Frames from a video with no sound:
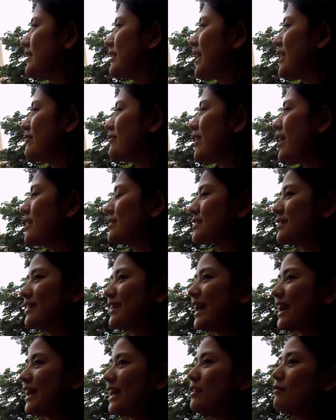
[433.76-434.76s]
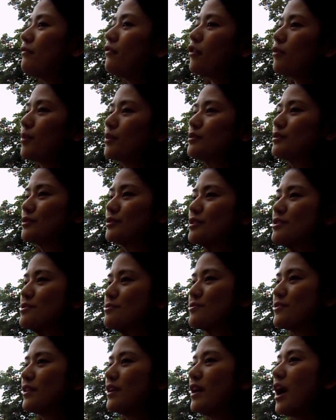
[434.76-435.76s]
gave us a like informal
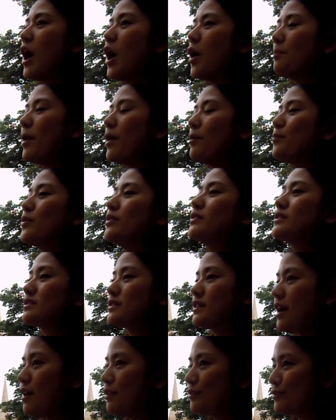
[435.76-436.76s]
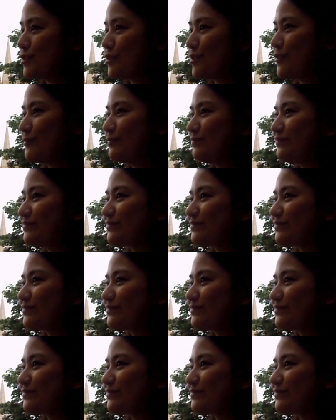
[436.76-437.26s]
tutorial about British culture.